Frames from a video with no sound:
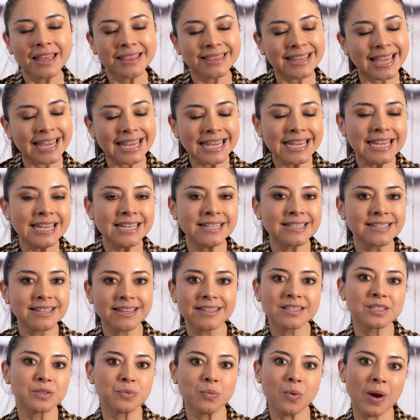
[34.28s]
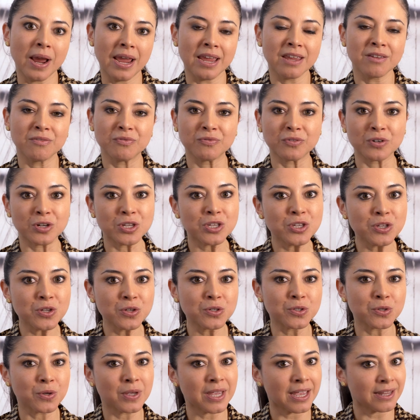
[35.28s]
The easiest way for you
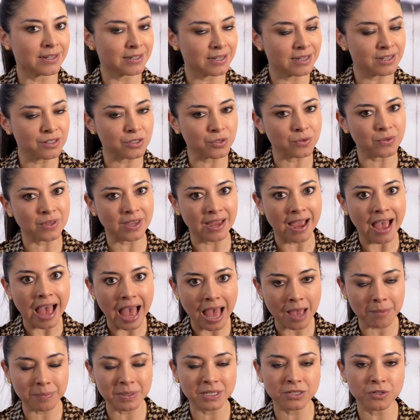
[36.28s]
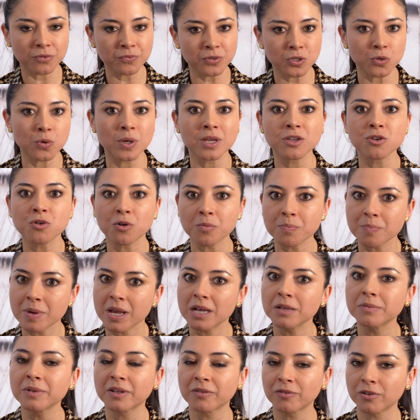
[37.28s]
to get into the habit of doing your
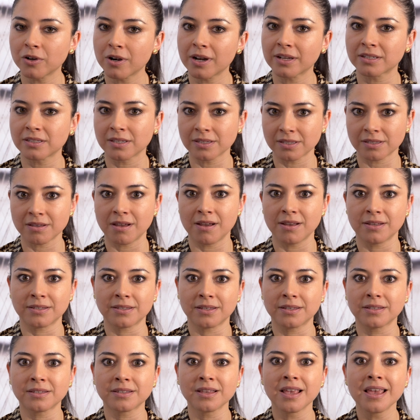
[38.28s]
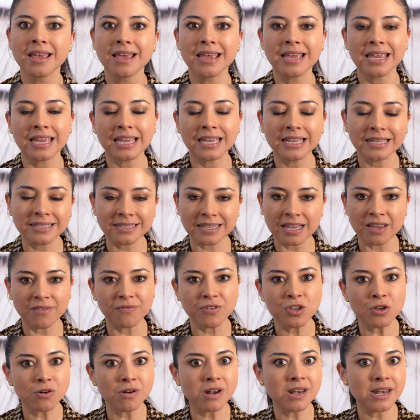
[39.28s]
pelvic floor exercises is if
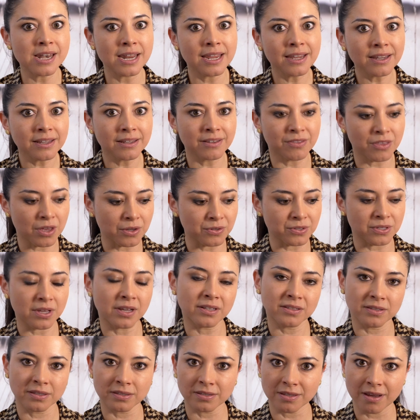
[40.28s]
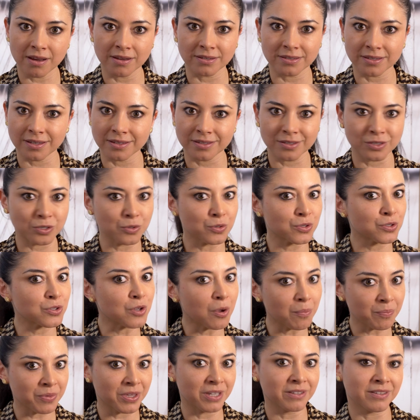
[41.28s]
you link those exercises to
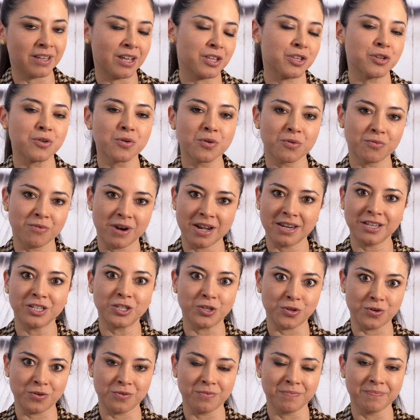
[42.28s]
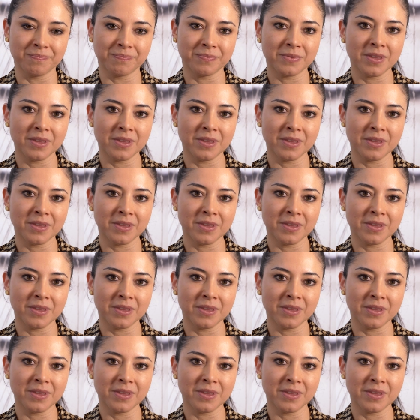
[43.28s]
something that you already do.